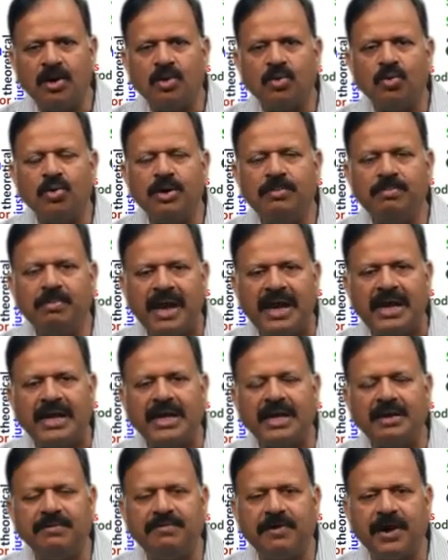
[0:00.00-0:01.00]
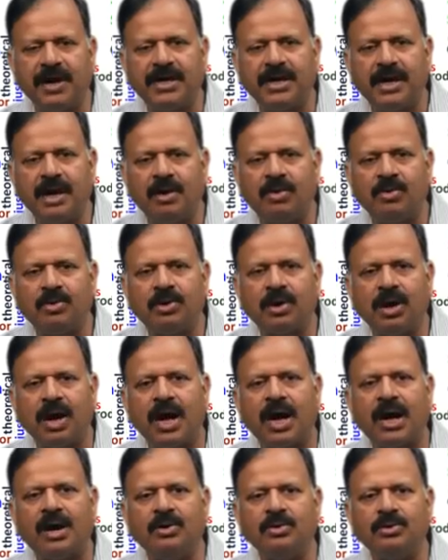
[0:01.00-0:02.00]
we mainly find out
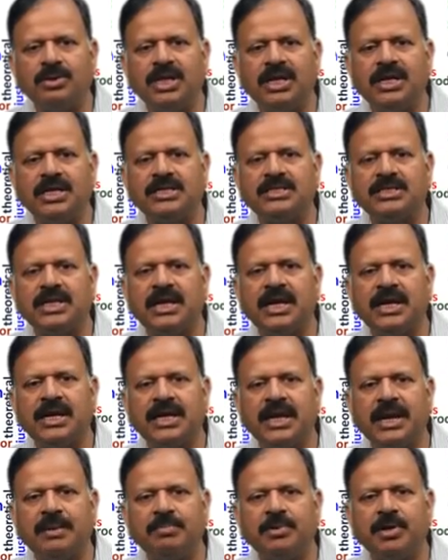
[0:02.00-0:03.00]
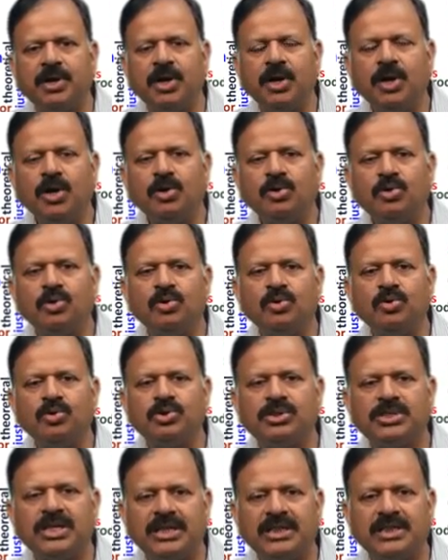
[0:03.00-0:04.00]
how there is an attempt to
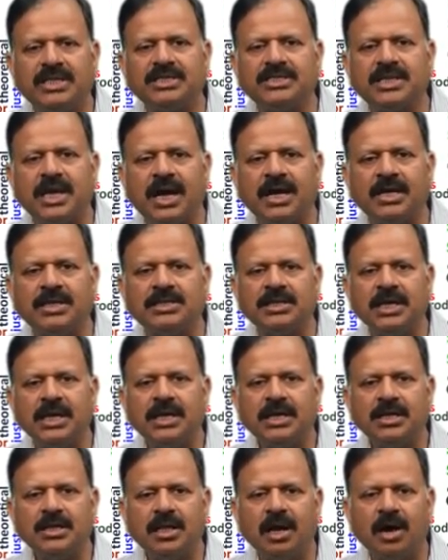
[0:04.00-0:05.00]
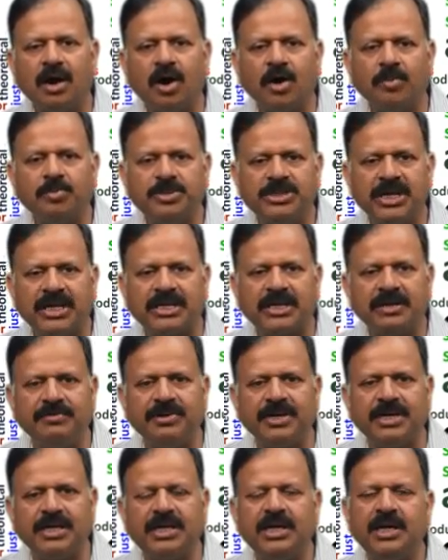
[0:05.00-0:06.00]
synthesize the
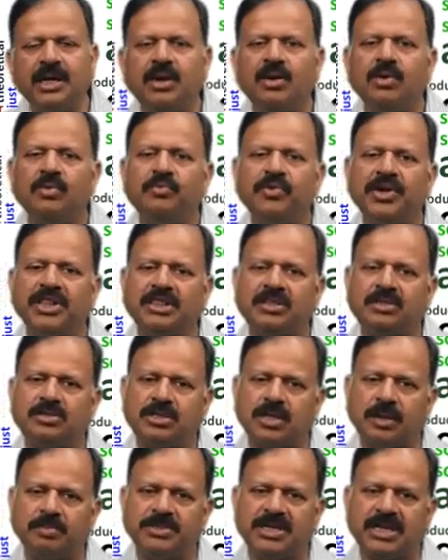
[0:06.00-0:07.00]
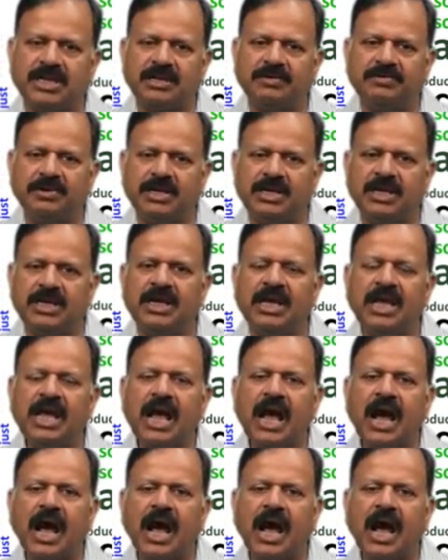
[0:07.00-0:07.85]
objectivity with subjectivity,